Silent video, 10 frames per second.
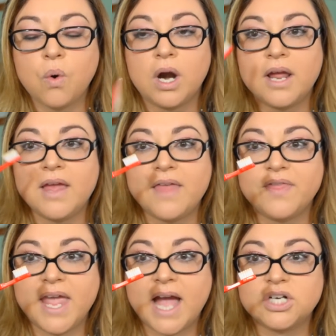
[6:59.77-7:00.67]
or
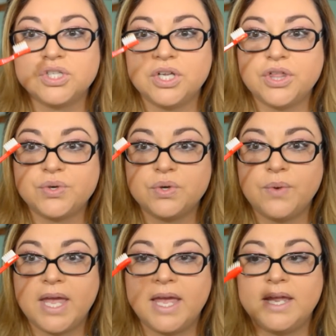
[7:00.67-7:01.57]
they actually
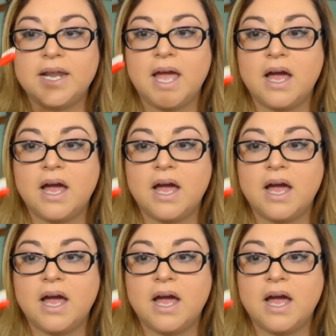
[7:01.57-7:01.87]
threw in,